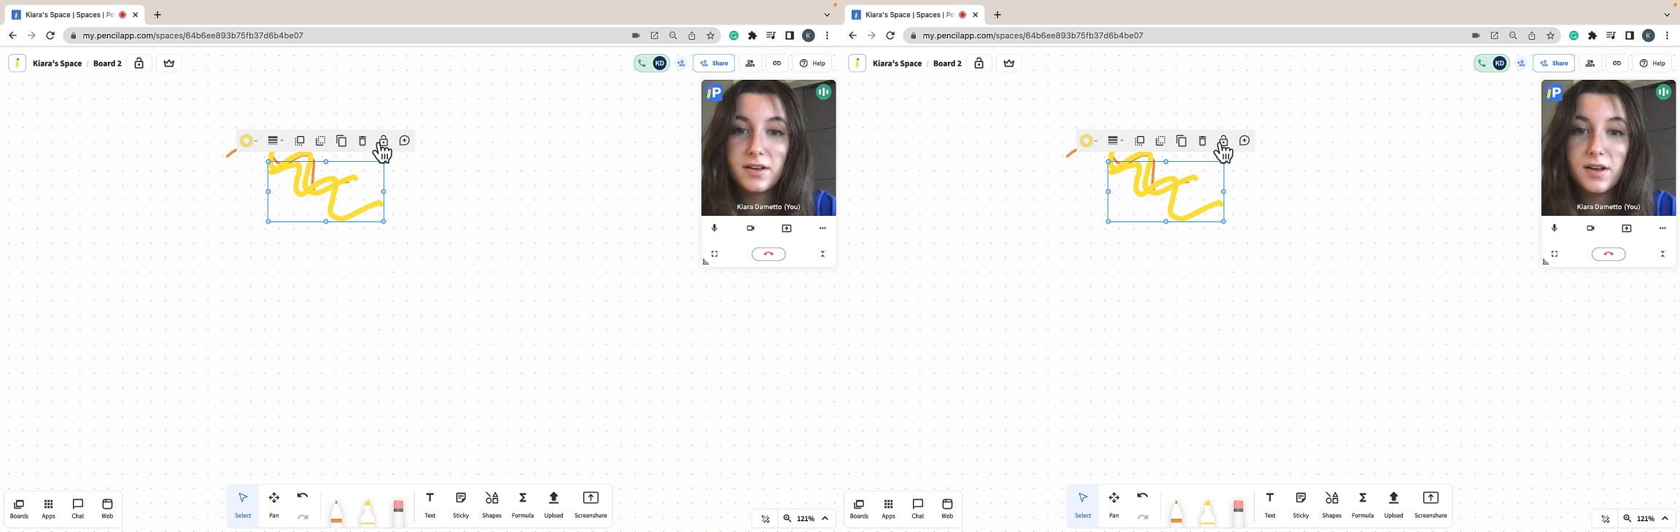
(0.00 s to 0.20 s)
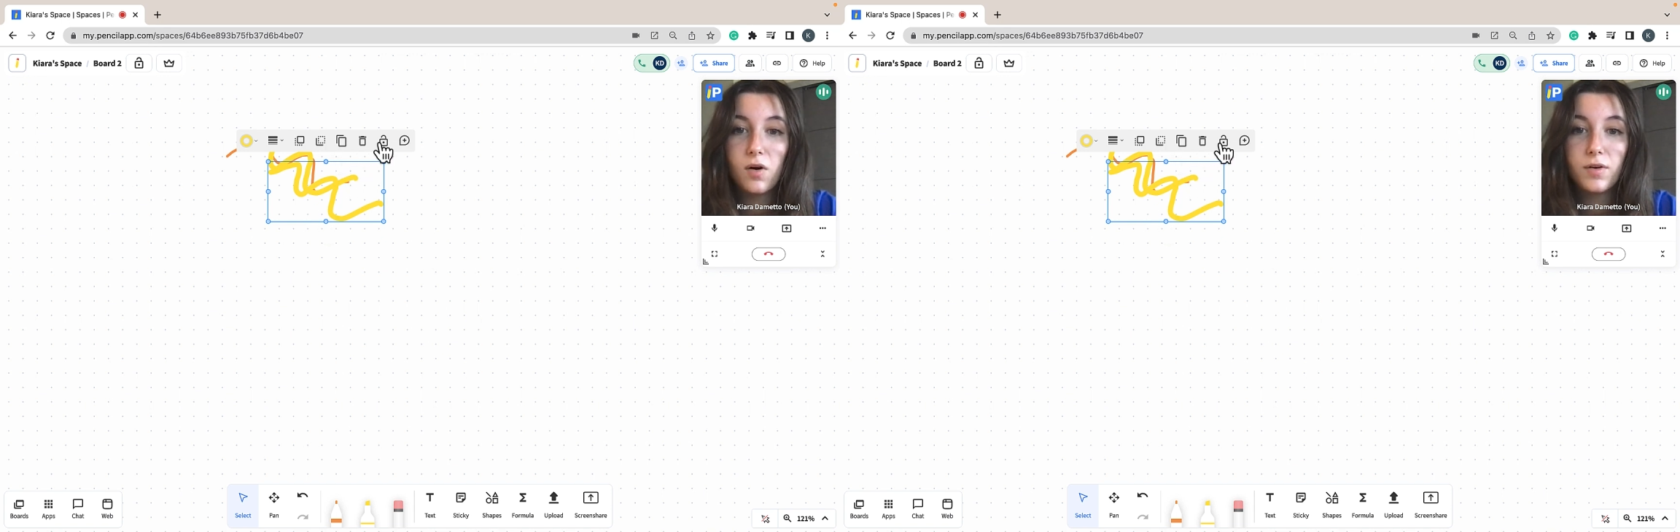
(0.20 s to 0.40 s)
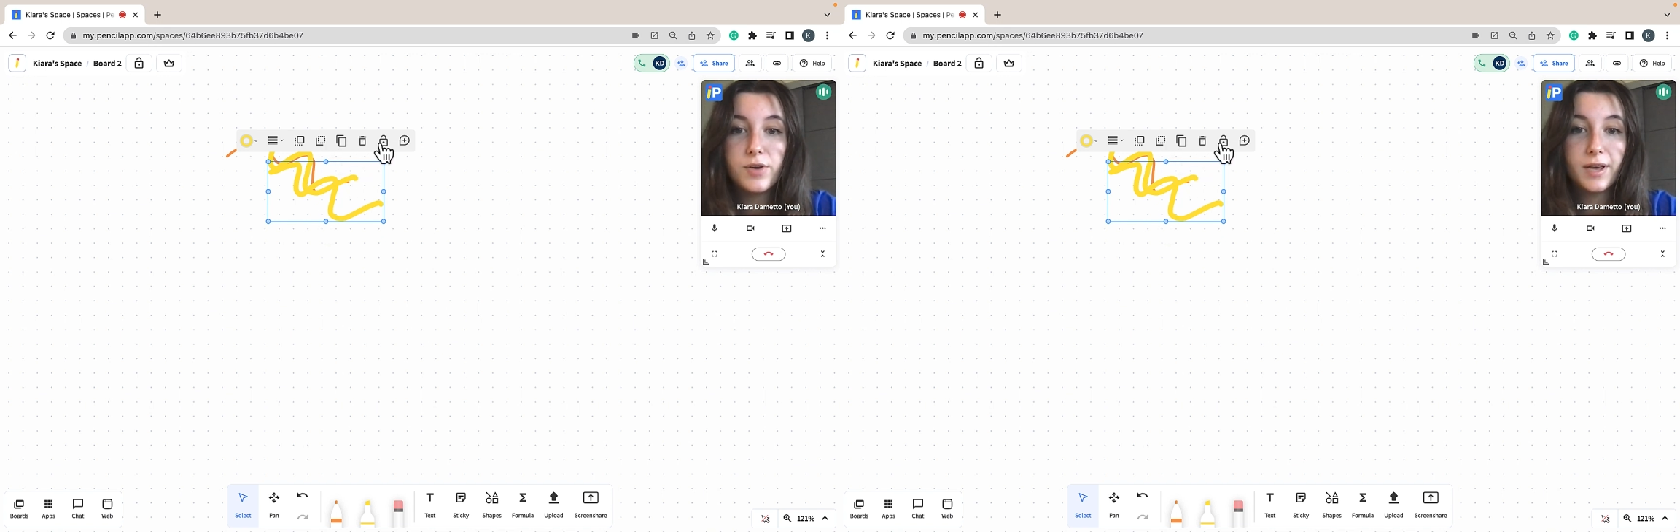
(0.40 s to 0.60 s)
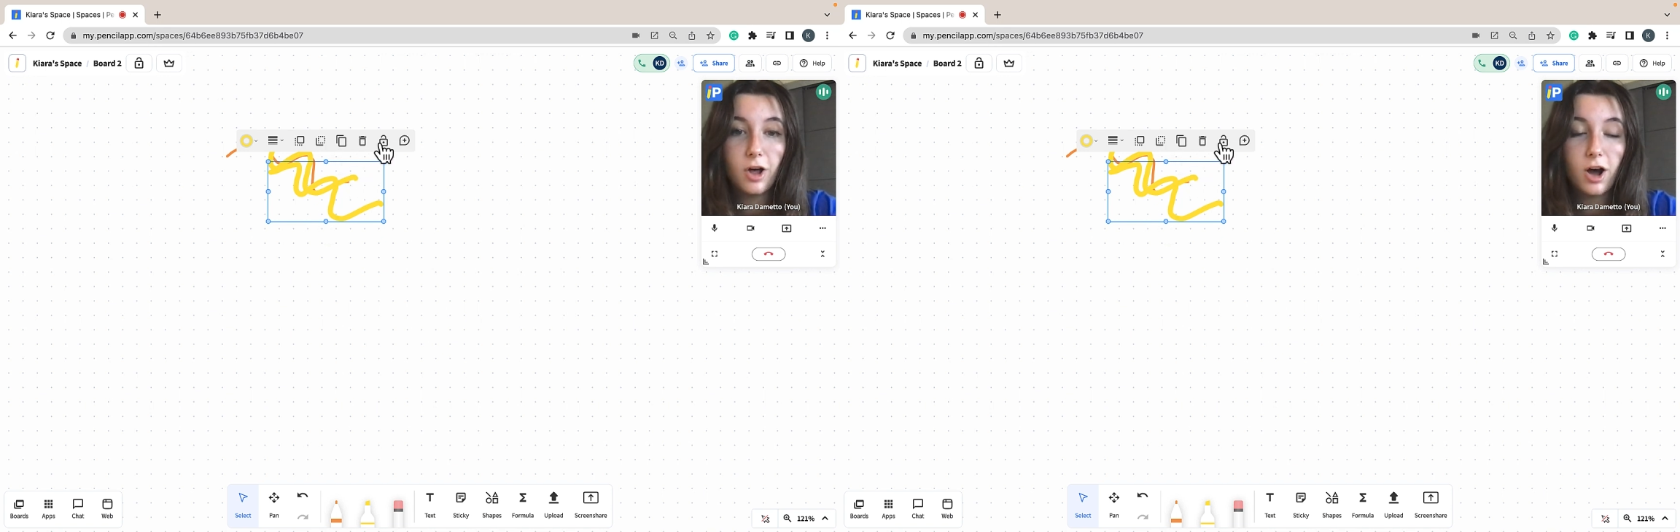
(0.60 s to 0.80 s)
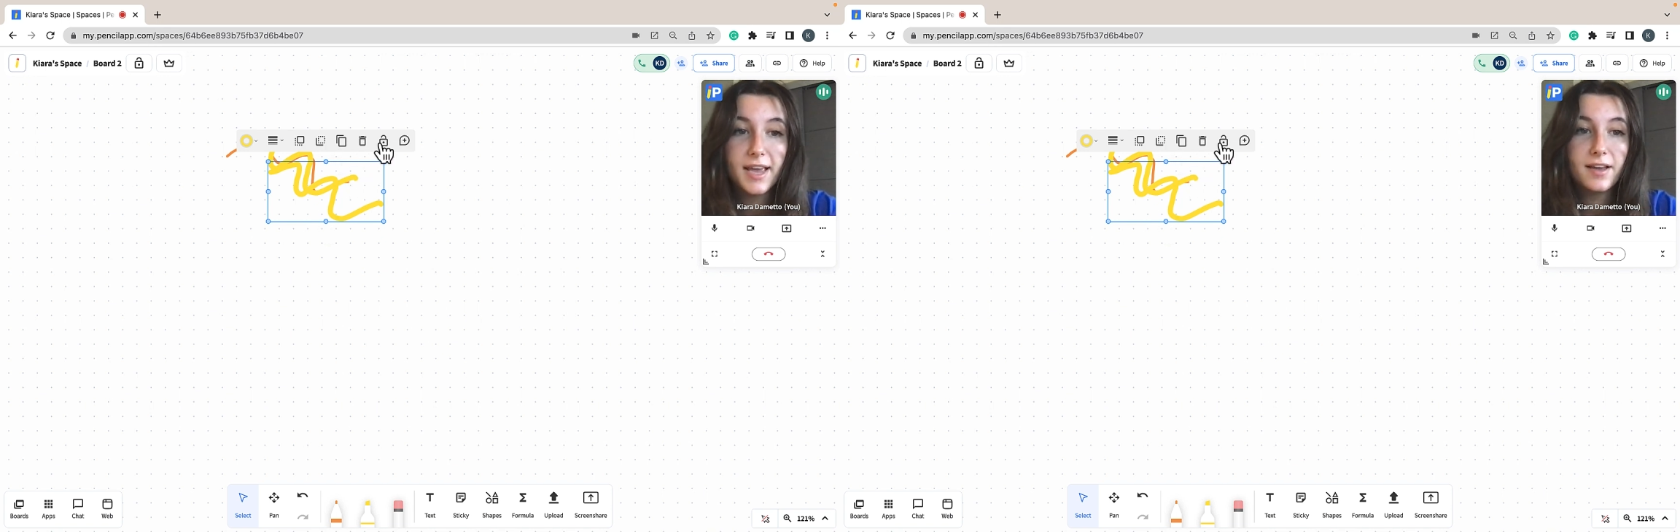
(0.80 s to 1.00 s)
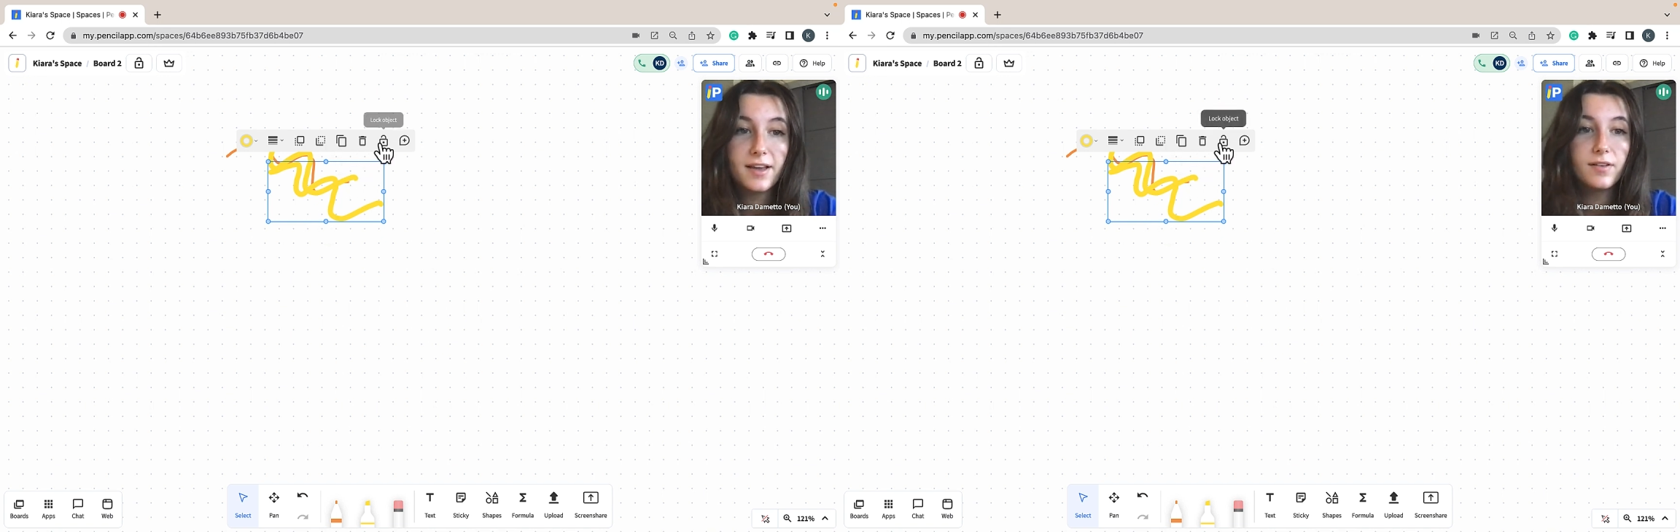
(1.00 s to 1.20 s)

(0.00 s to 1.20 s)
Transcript: you can lock it,